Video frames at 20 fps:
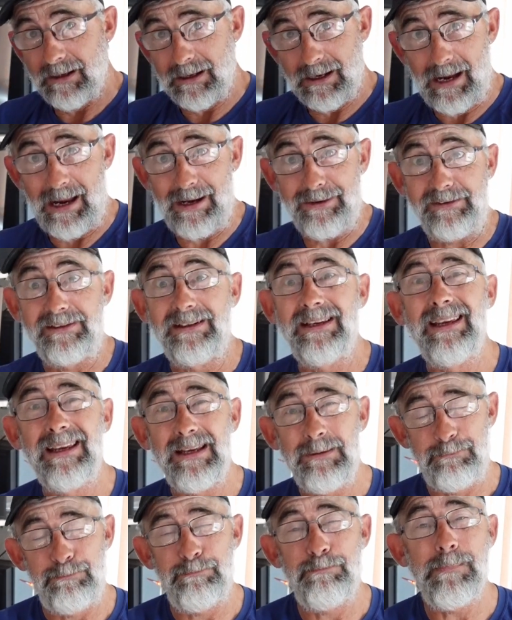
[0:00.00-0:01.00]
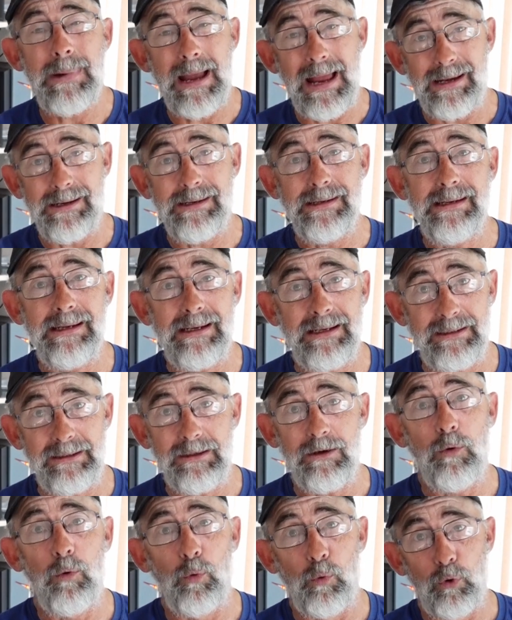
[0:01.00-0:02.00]
and keep mending
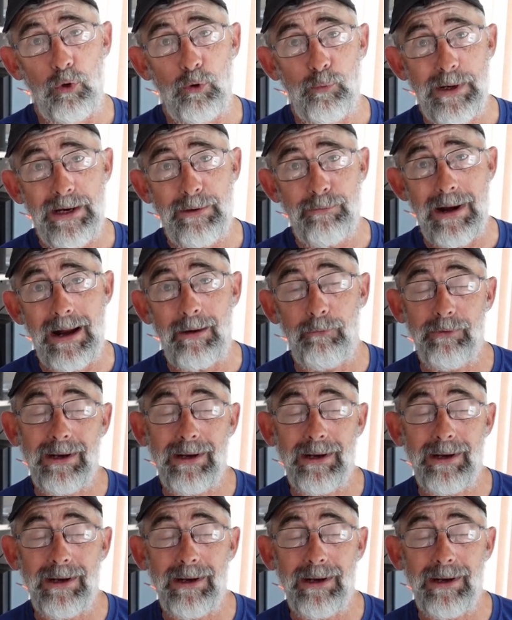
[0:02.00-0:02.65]
all the way around.